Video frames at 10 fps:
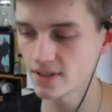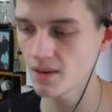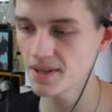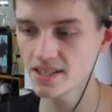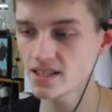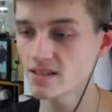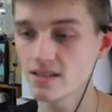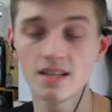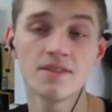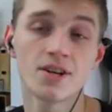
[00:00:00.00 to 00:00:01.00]
I mean,
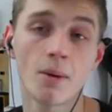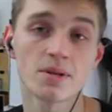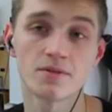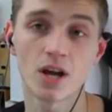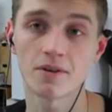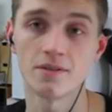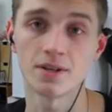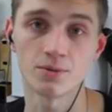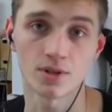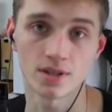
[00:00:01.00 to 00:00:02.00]
just leave in the comments if you have
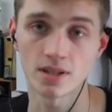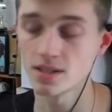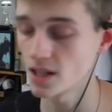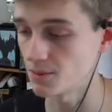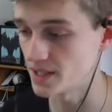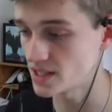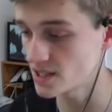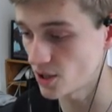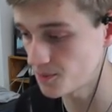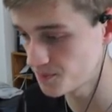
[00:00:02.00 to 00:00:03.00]
anything you want to tell me,
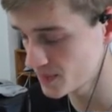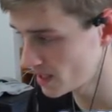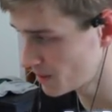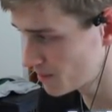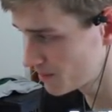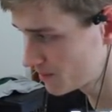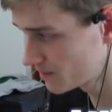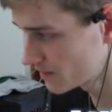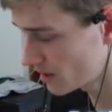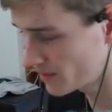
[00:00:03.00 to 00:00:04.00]
so.
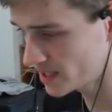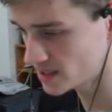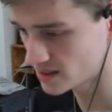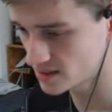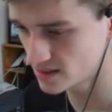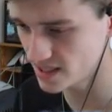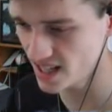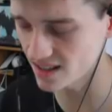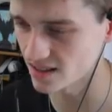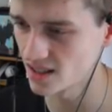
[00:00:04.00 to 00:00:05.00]
I mean,
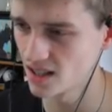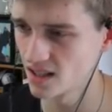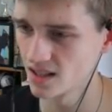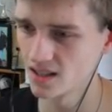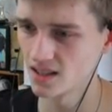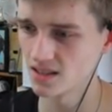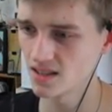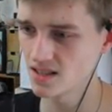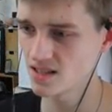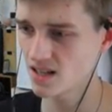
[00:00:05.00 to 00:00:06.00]
yeah.
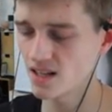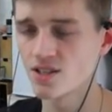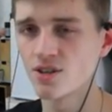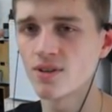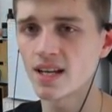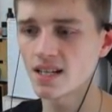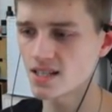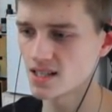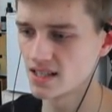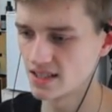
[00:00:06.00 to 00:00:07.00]
Let's just get into it, I
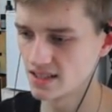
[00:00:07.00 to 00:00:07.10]
guess.